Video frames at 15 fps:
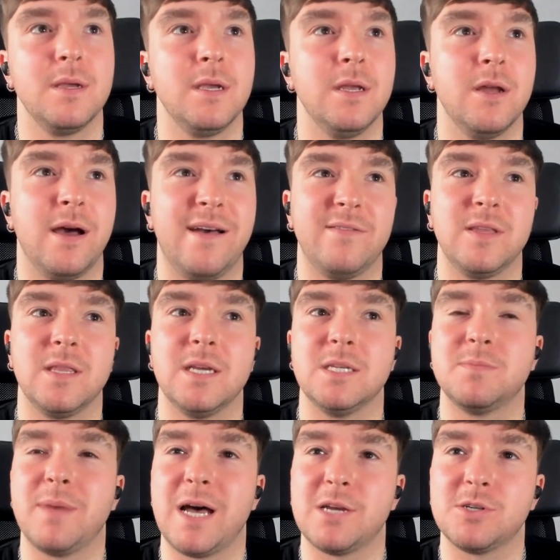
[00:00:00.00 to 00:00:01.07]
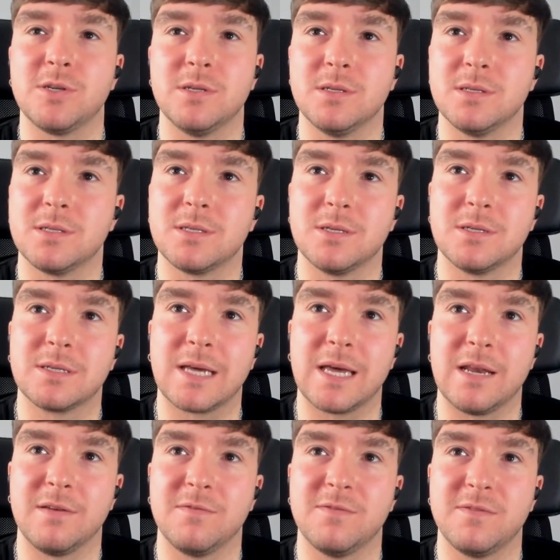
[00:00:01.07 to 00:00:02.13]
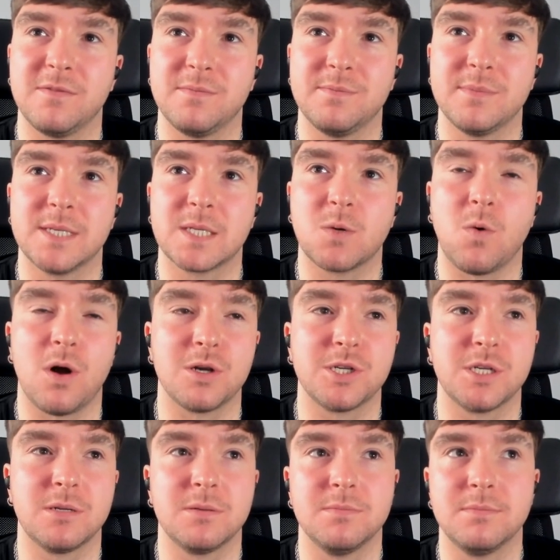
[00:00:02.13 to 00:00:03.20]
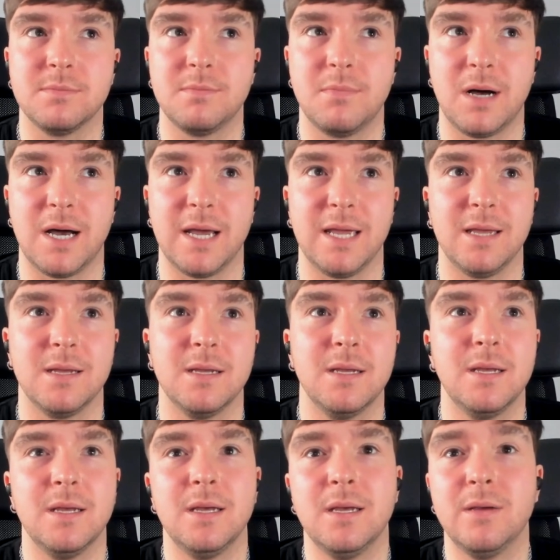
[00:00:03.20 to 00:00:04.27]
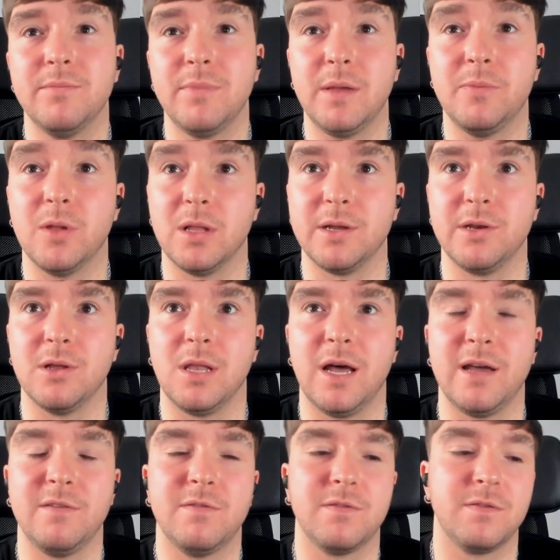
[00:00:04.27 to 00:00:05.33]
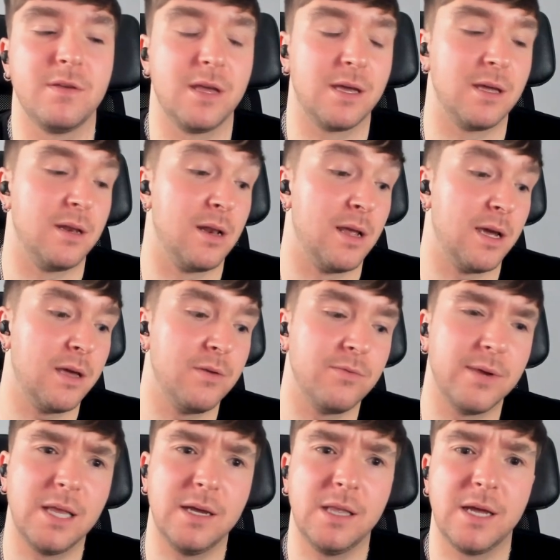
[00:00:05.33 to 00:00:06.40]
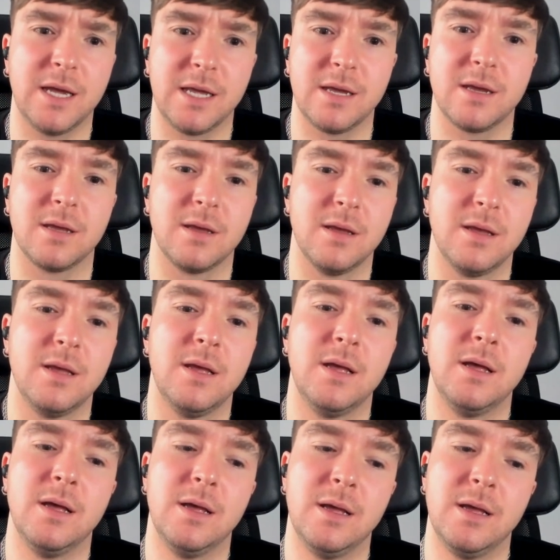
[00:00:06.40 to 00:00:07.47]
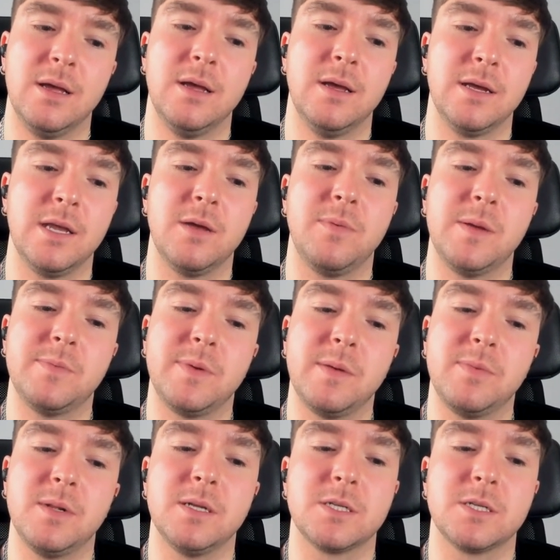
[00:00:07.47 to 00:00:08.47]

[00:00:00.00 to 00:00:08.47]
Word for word: you know having these passions just kind of squashed by people in your life. It can it can really like, you know, pe- people